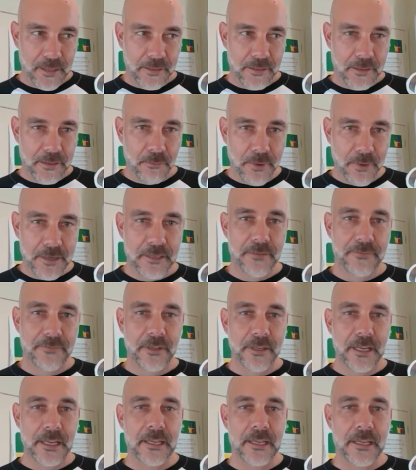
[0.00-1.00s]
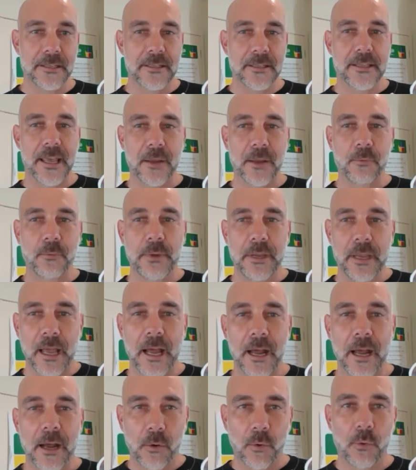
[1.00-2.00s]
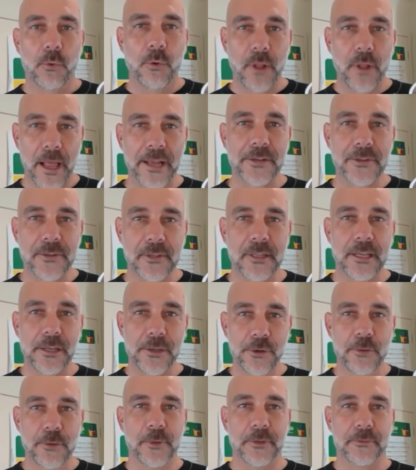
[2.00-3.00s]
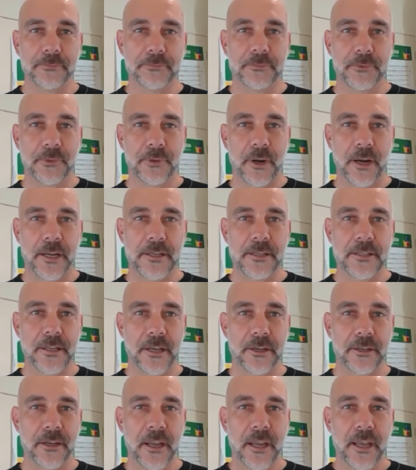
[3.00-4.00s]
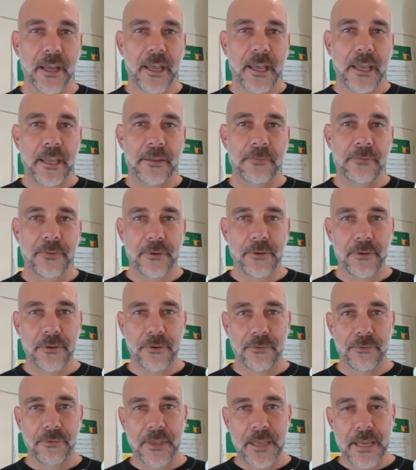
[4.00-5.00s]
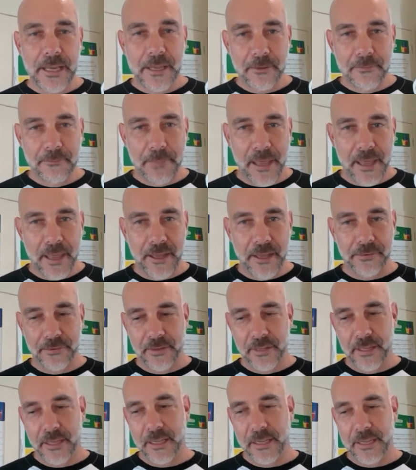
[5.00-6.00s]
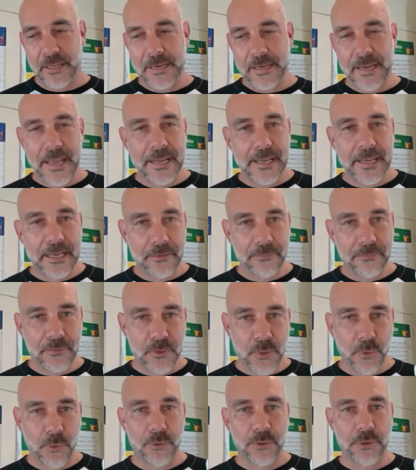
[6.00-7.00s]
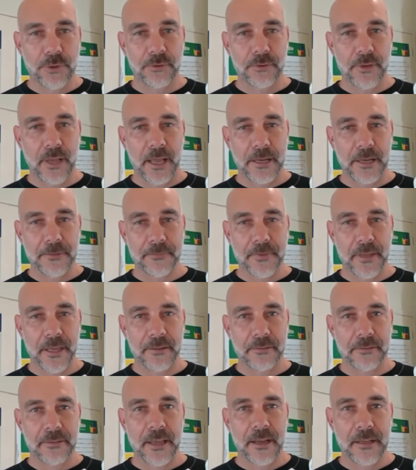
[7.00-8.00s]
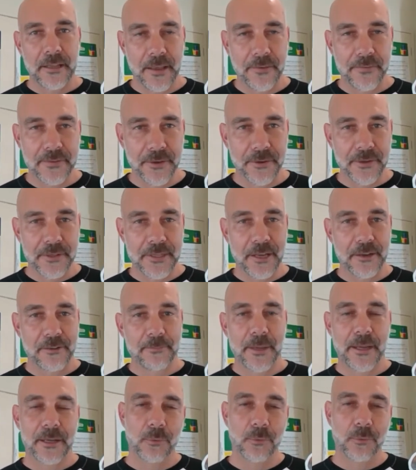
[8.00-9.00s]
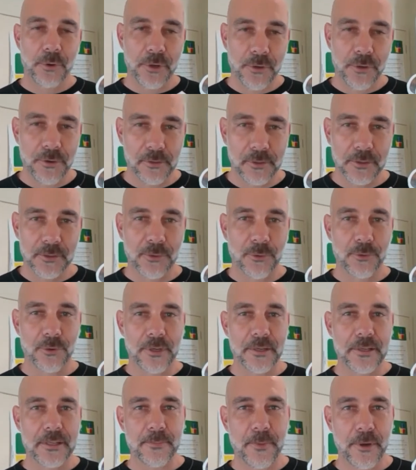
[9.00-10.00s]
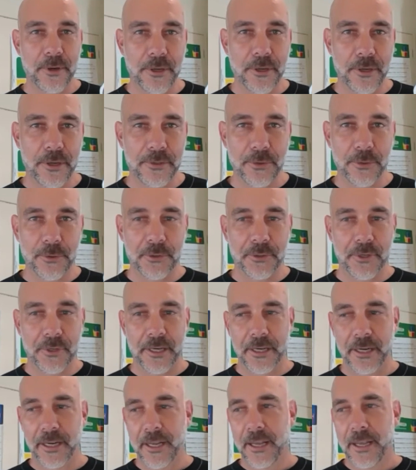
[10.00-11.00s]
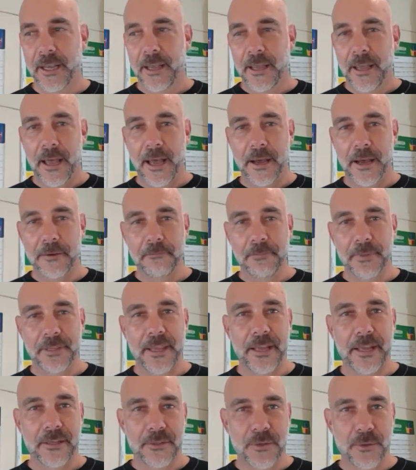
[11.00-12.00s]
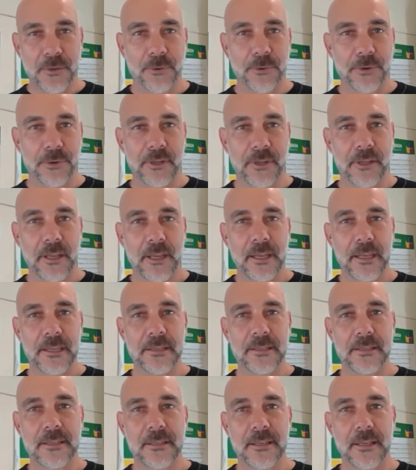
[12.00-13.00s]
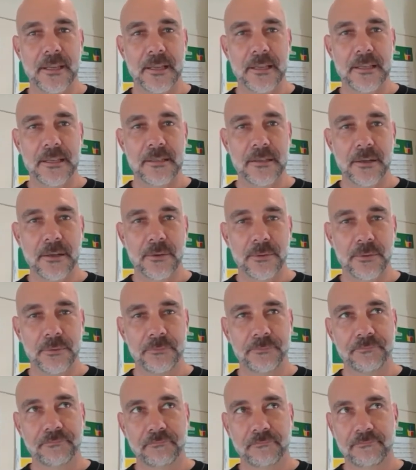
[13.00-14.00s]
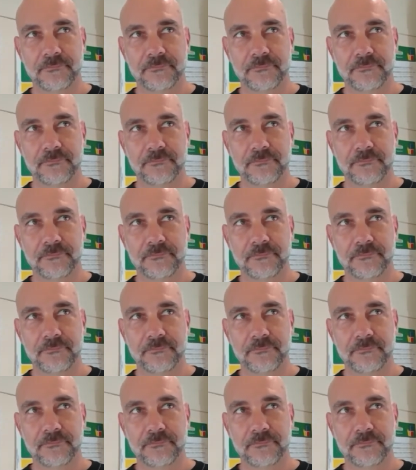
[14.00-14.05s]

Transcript: the rest of it is that we are all actually human, right? So if you think about the negative talk that they'll have, so instead of being water cooler talk, it's smoko talk, right? But that talk is still